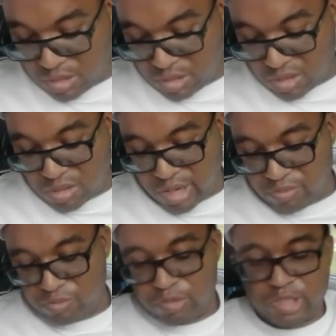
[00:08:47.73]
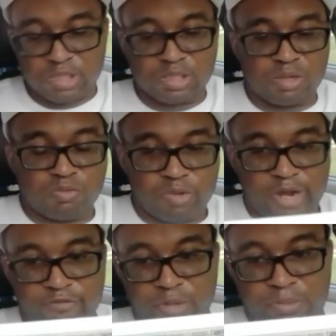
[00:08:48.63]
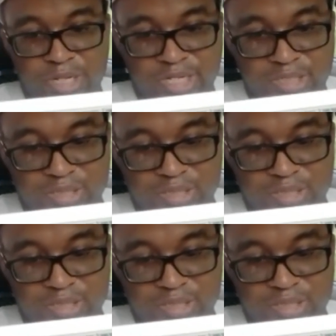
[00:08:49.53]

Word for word: All right, Wizards of Wavy Place.